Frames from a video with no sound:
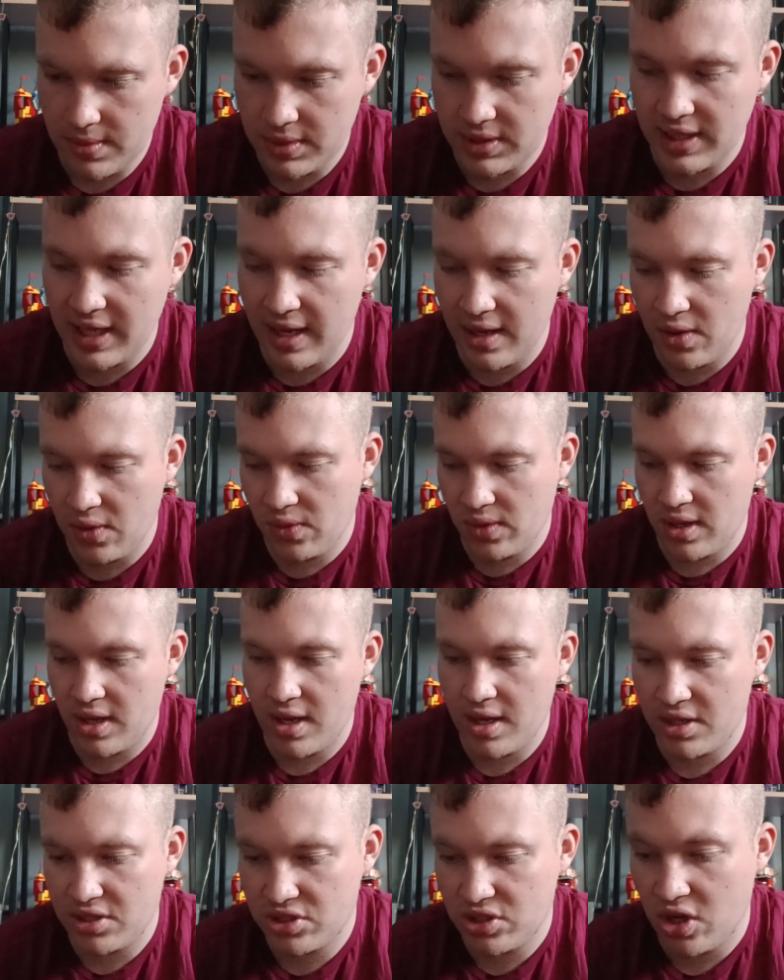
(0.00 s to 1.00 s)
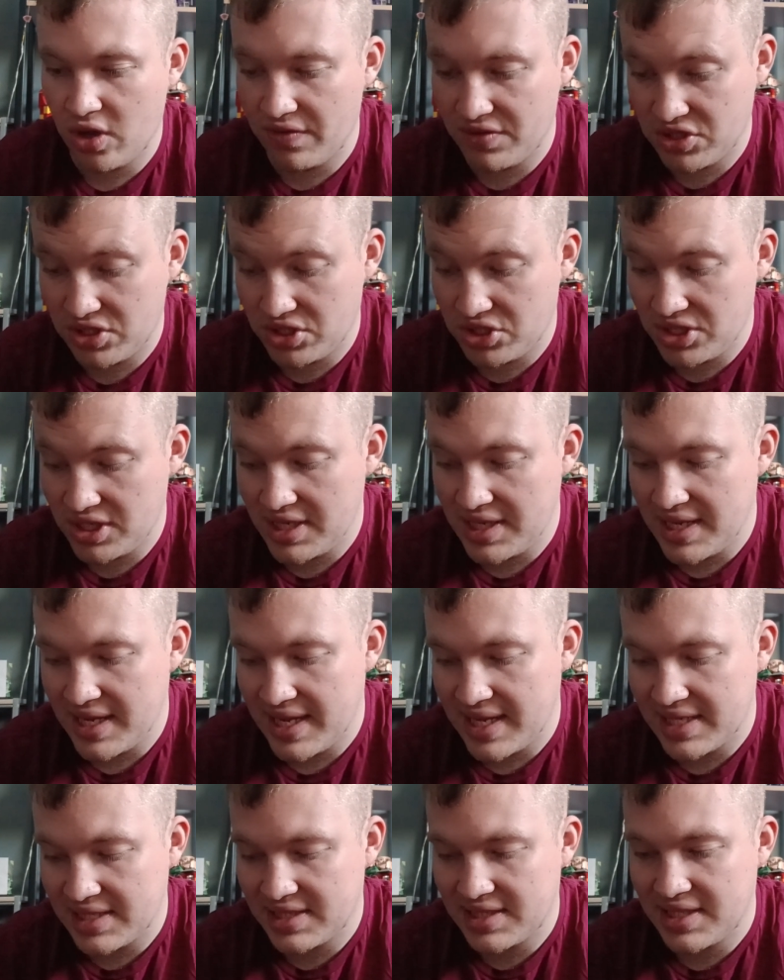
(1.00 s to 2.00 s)
Now, obviously she
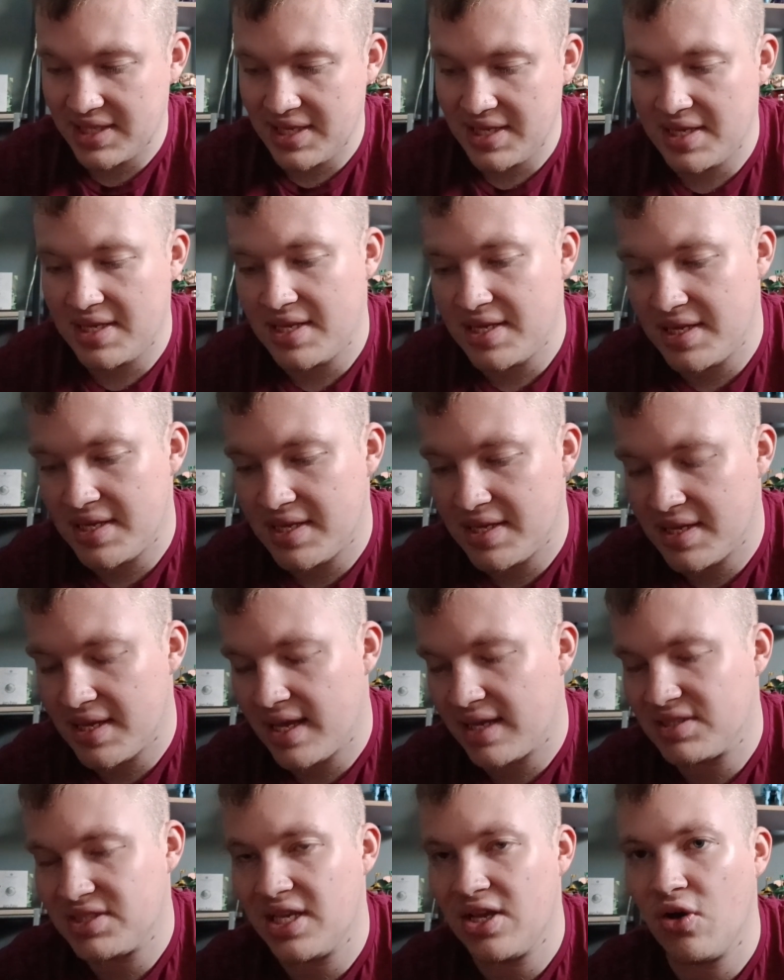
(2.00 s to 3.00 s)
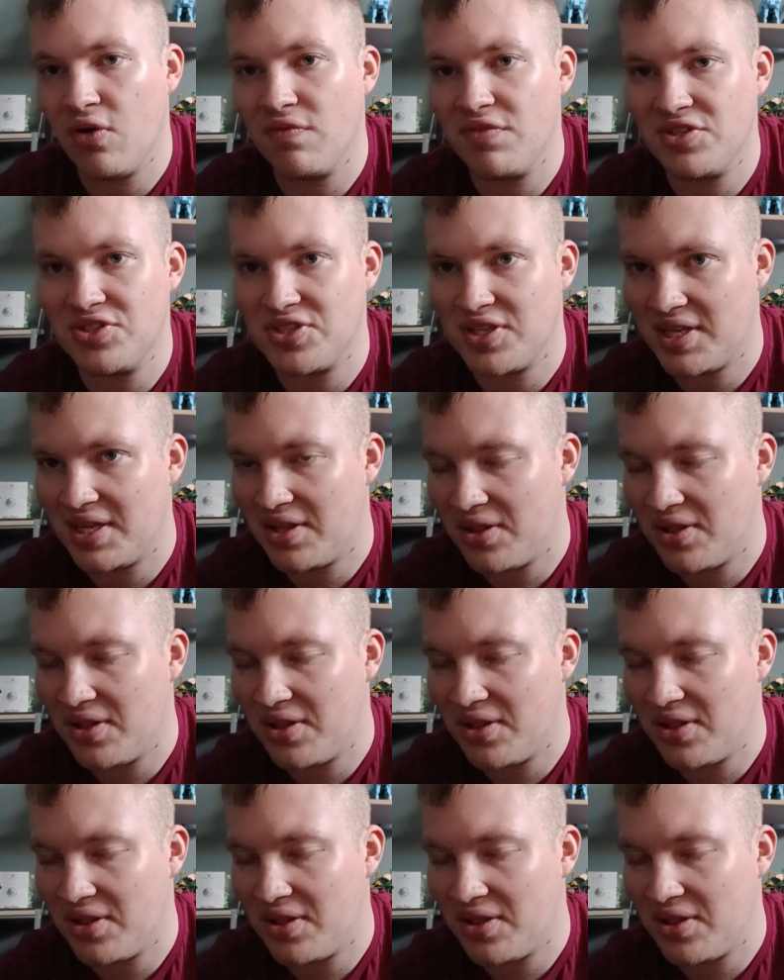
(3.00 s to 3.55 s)
is the, I say obviously,